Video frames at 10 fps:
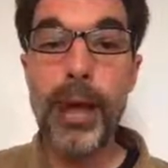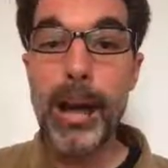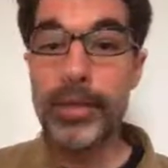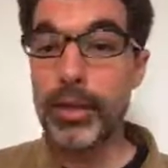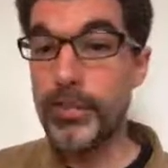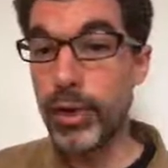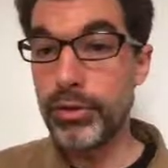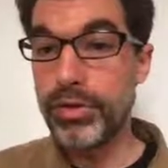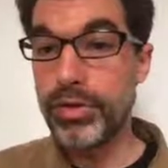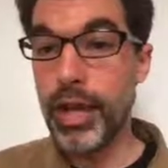popular
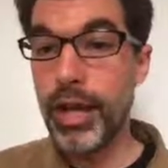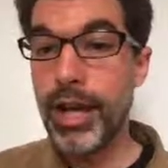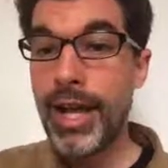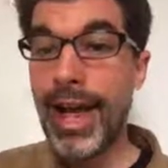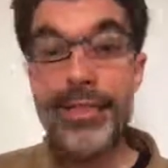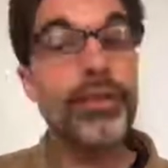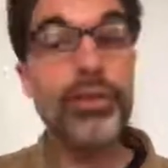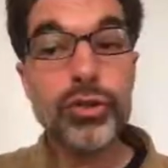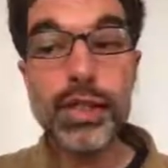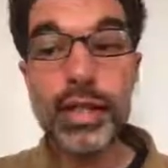posts are. And this
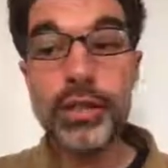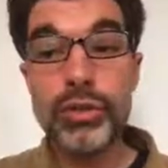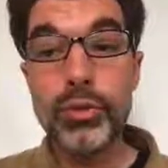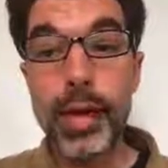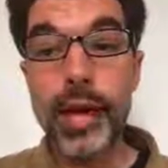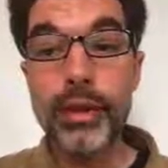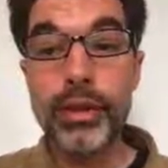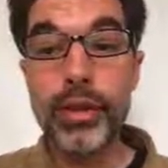is tricky to do well.